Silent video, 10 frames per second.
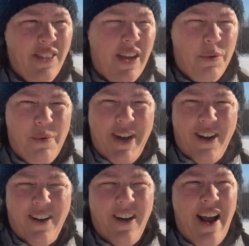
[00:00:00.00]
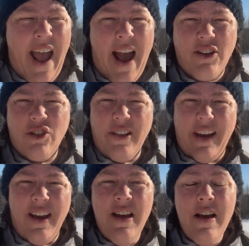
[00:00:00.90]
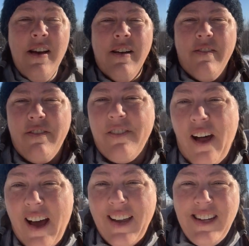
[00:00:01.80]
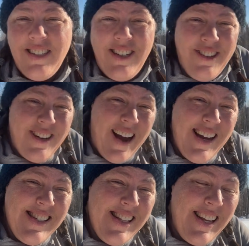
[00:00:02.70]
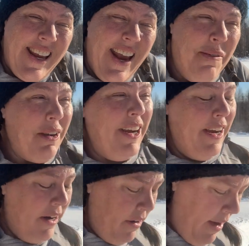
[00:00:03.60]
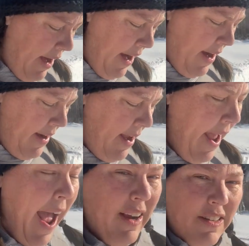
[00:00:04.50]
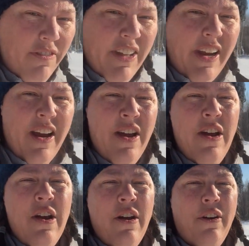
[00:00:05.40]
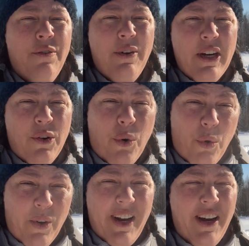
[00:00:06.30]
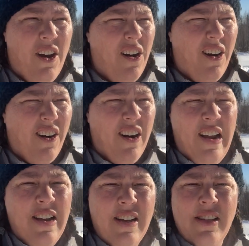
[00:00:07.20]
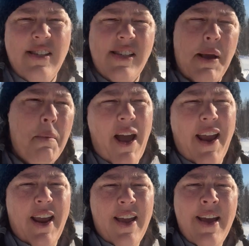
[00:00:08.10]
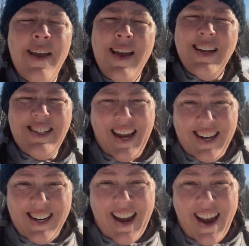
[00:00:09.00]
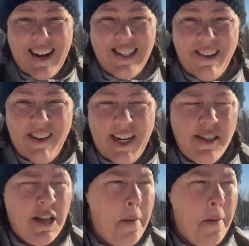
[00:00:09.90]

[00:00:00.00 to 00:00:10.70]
that we are actually vlogging to you guys in the camera here and actively recording our semi day-to-day activities.